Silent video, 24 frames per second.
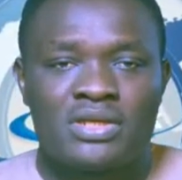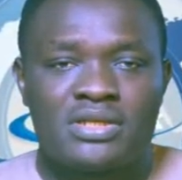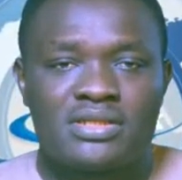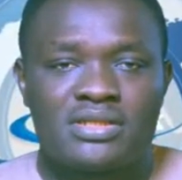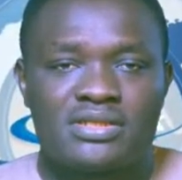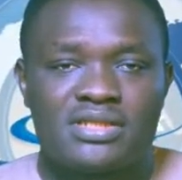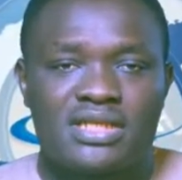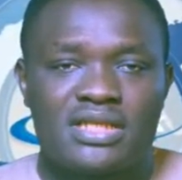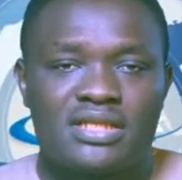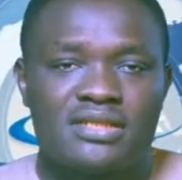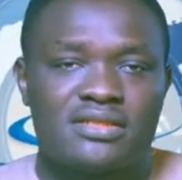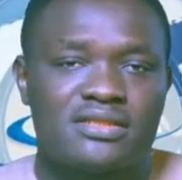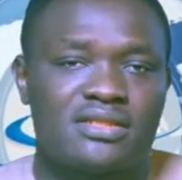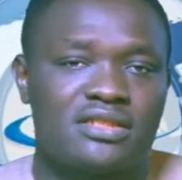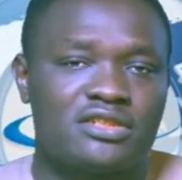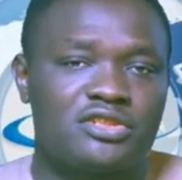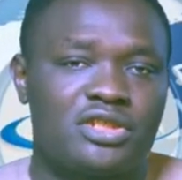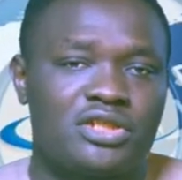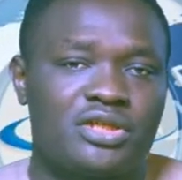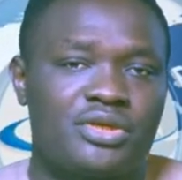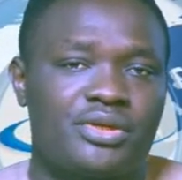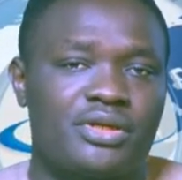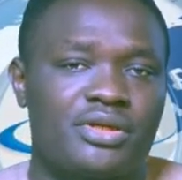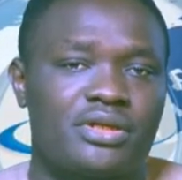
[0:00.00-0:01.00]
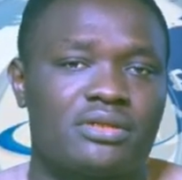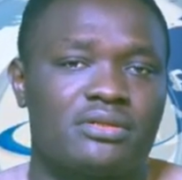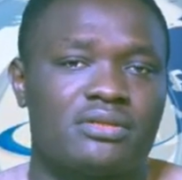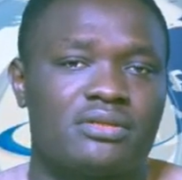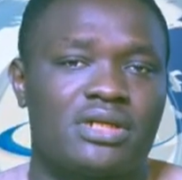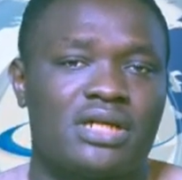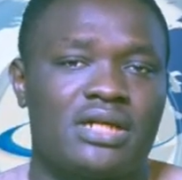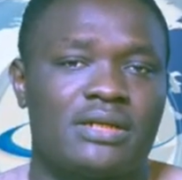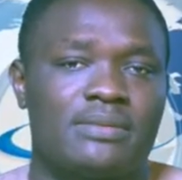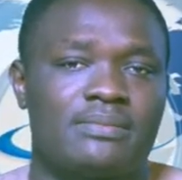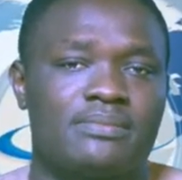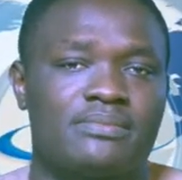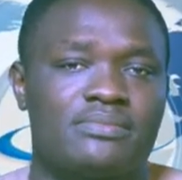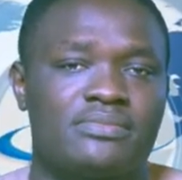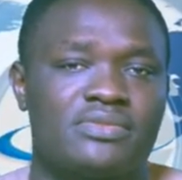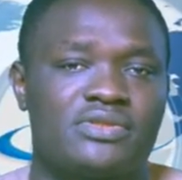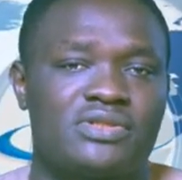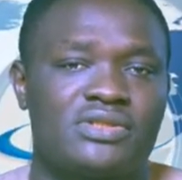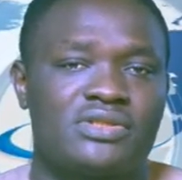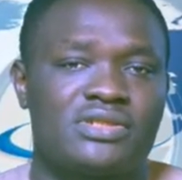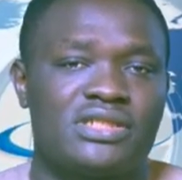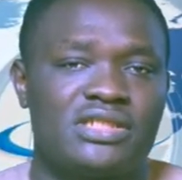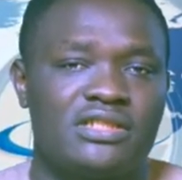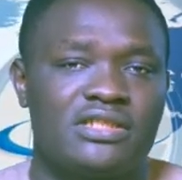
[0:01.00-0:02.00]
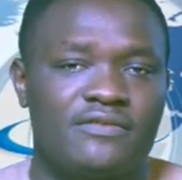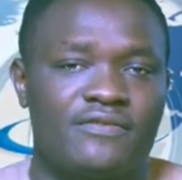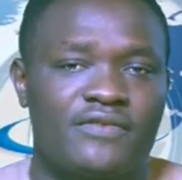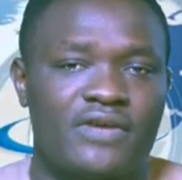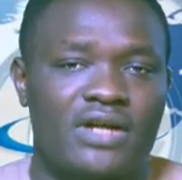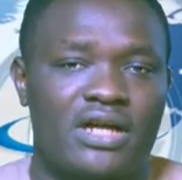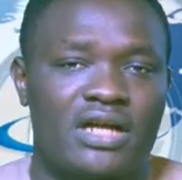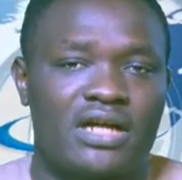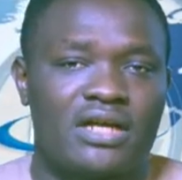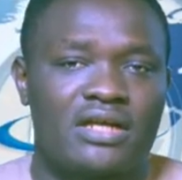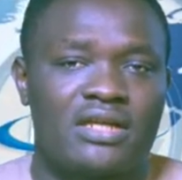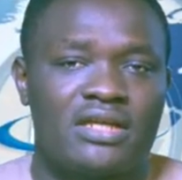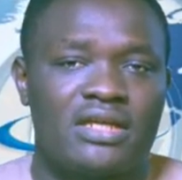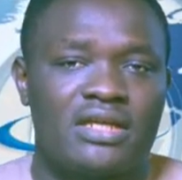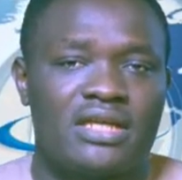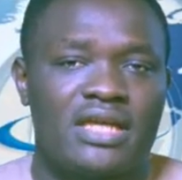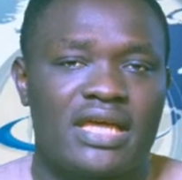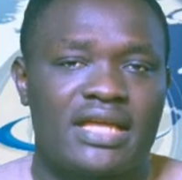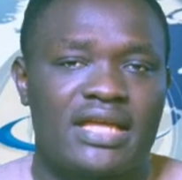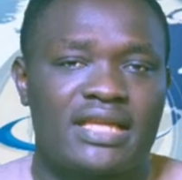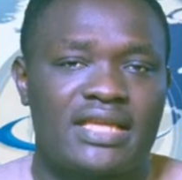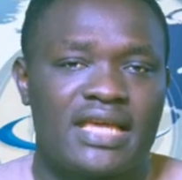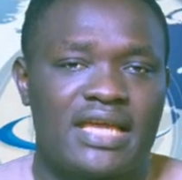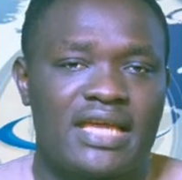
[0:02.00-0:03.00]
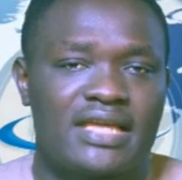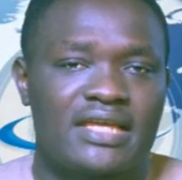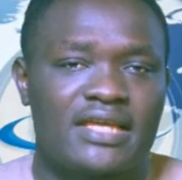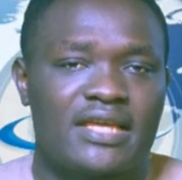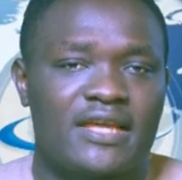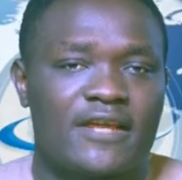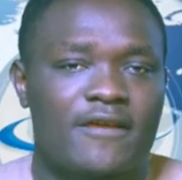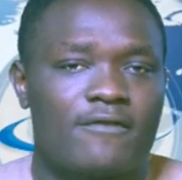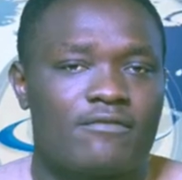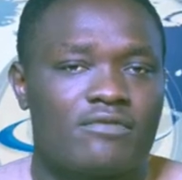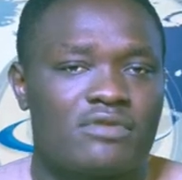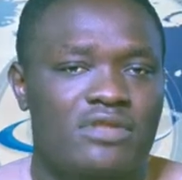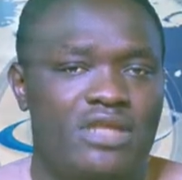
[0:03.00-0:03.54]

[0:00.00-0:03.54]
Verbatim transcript: says the General um, Sylvain Ekenge,